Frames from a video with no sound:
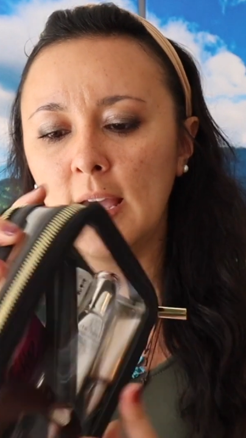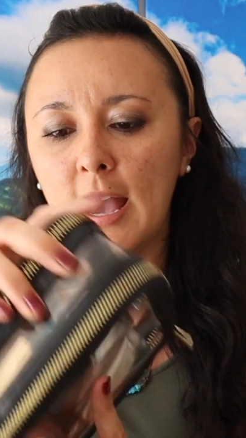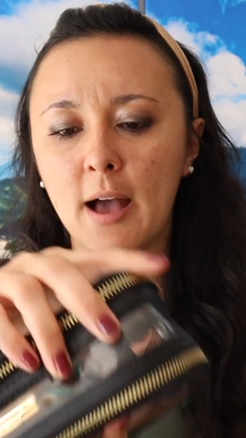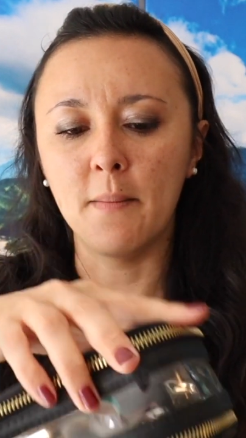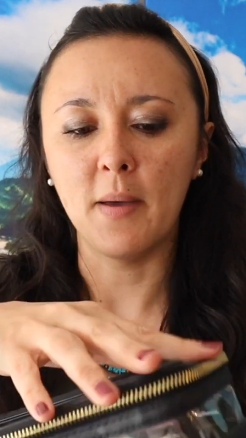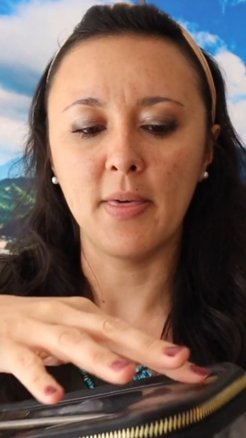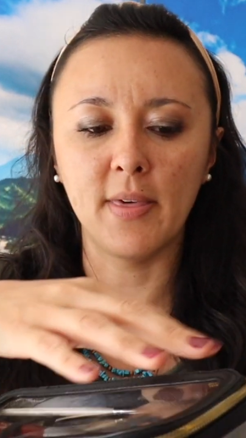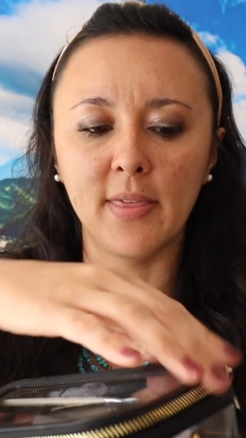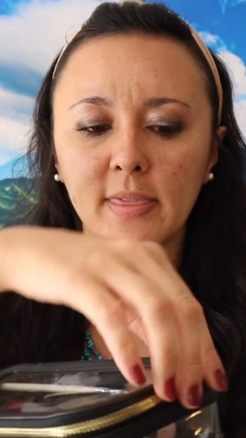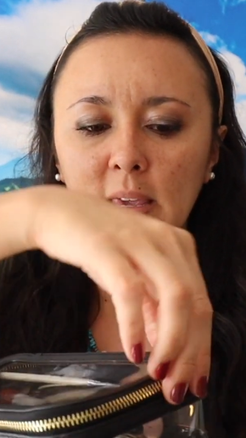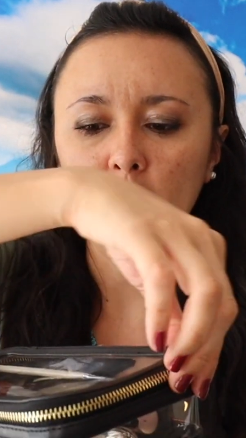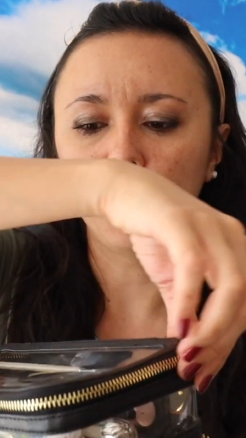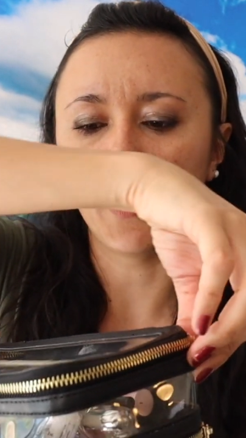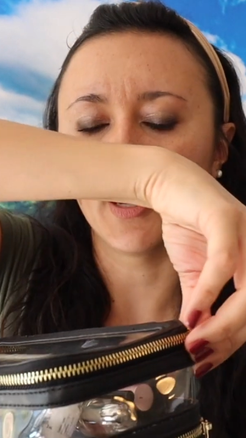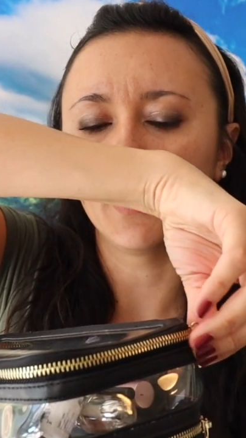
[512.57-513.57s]
and then
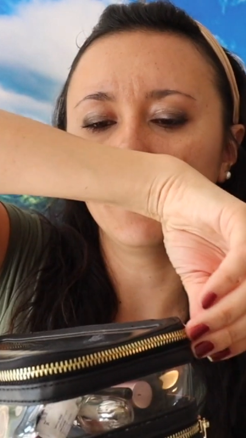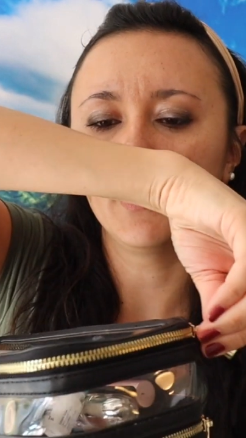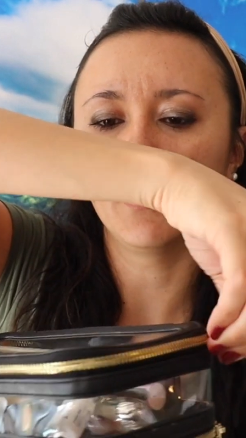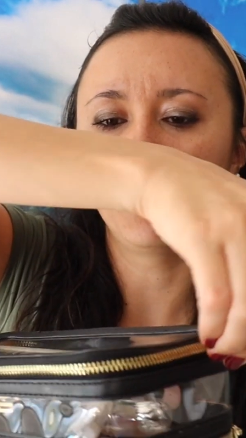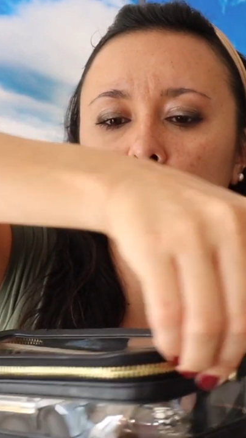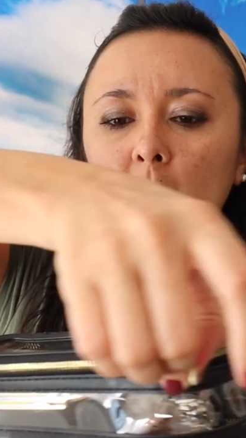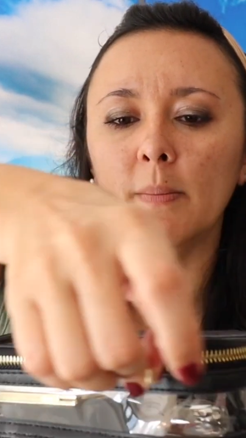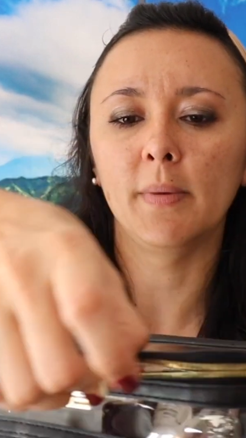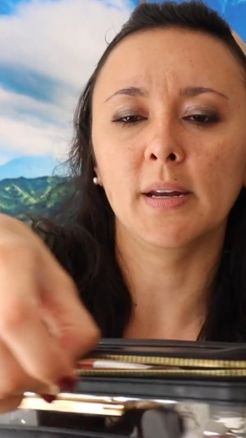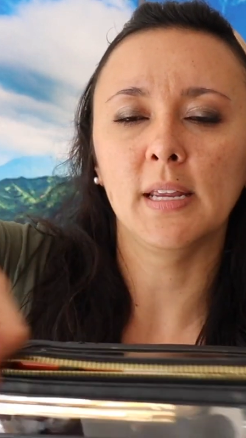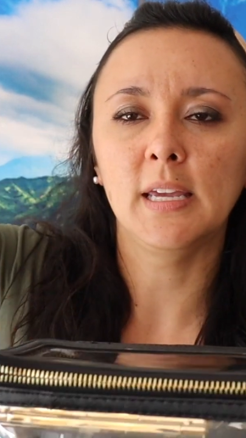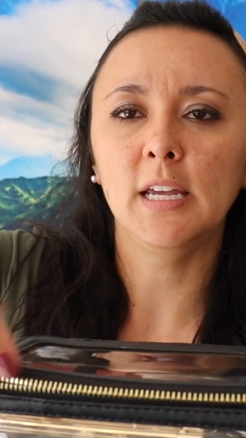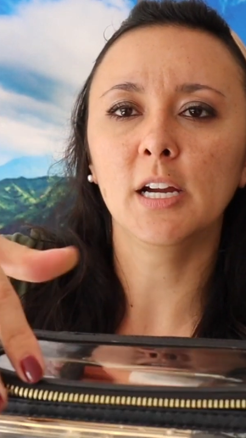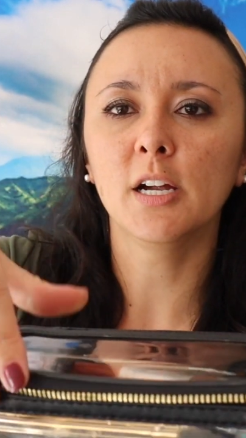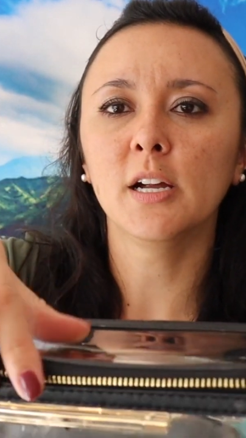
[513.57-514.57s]
the bottom compartment
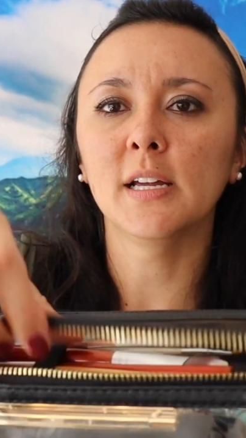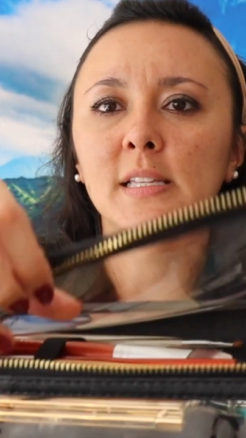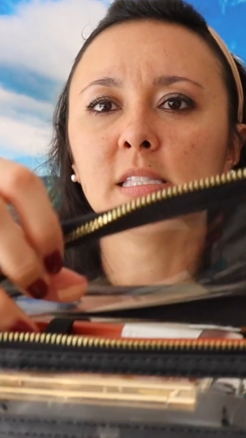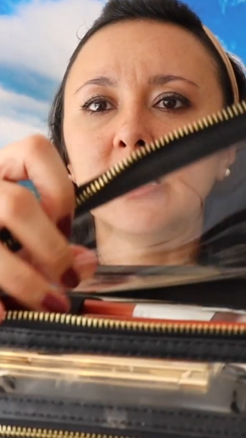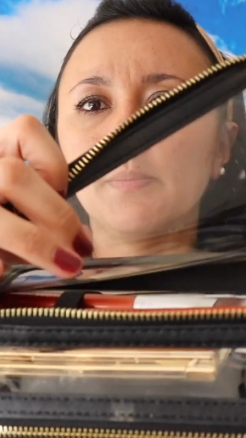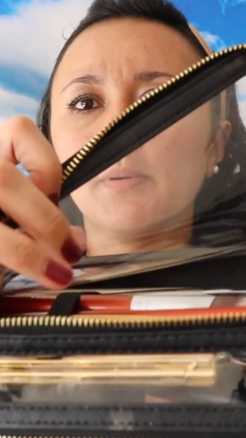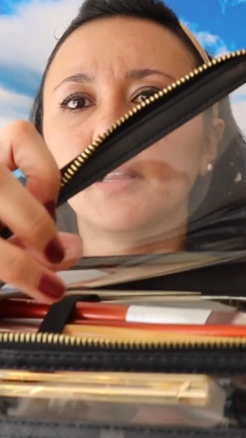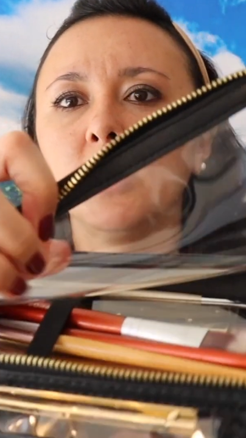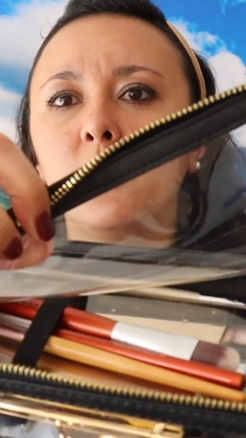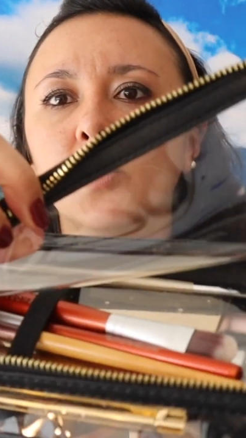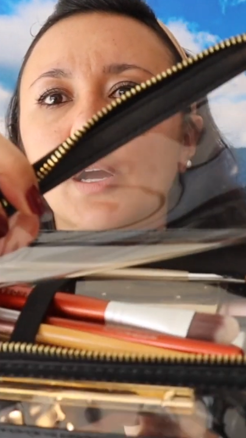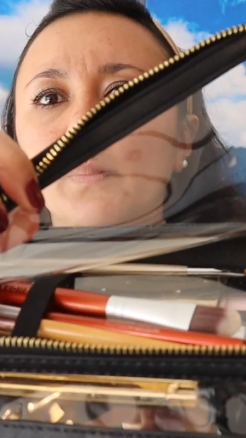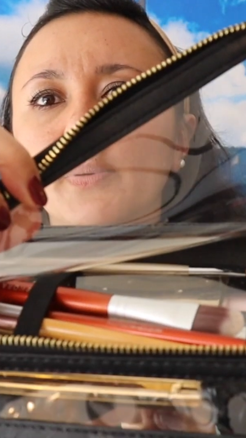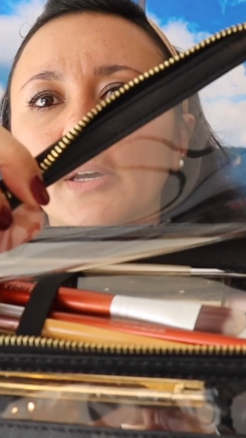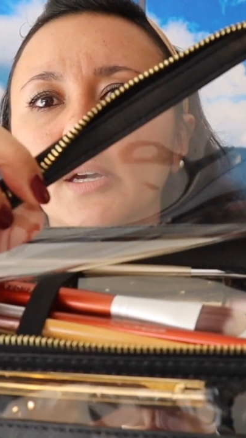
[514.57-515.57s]
here is typically where
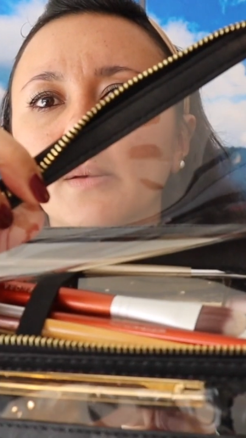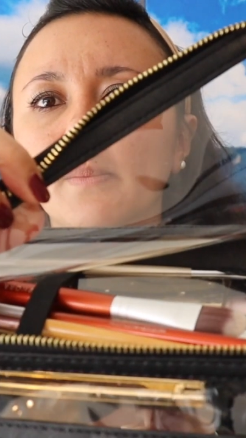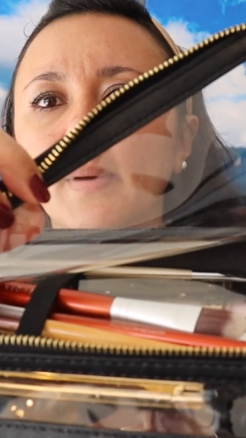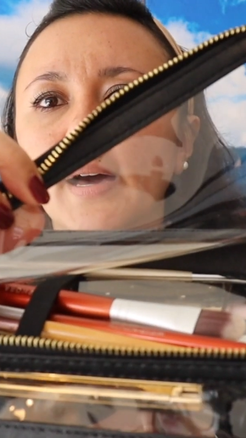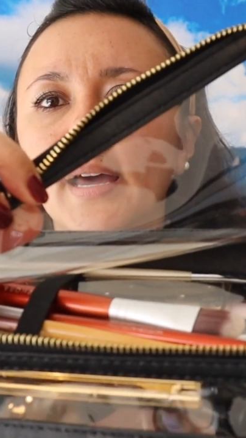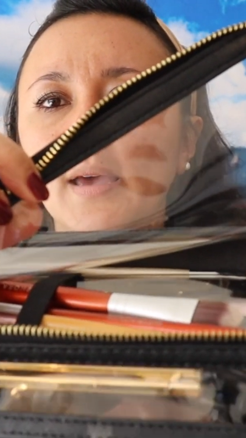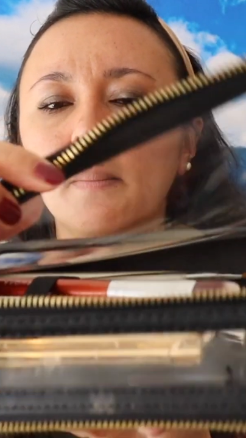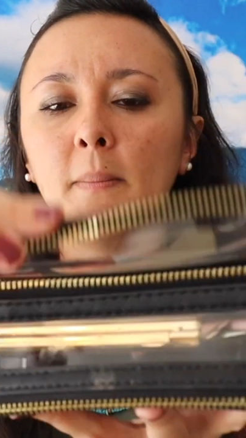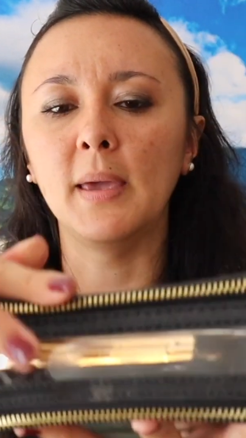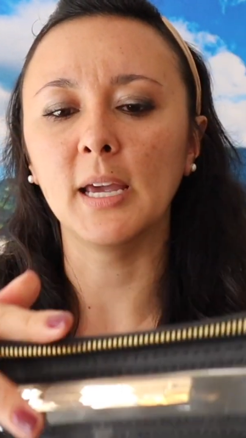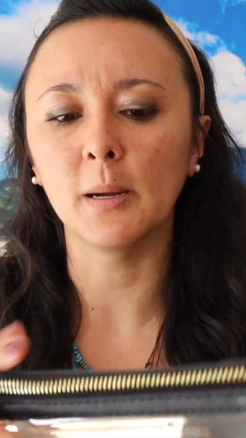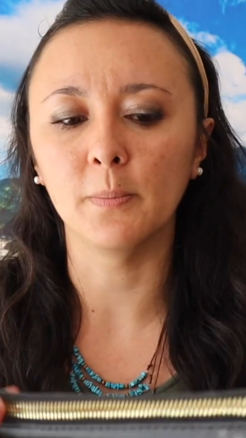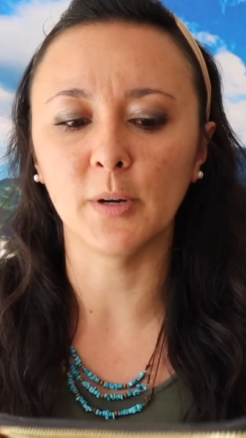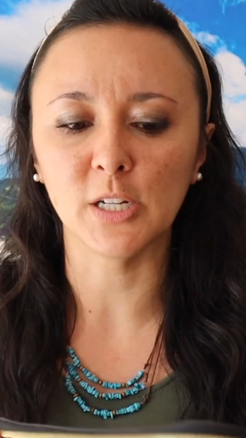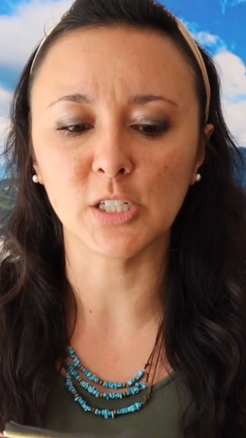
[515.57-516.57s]
I'll put my
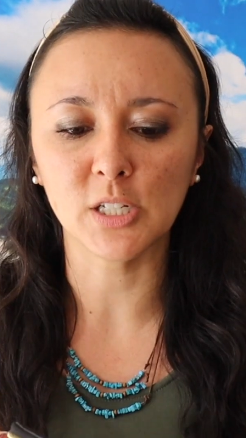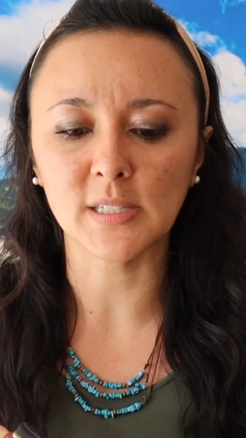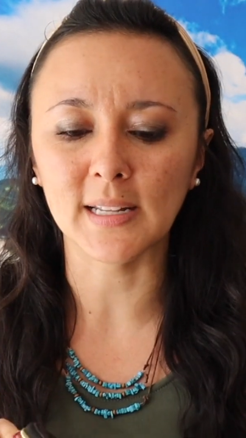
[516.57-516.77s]
makeup brushes,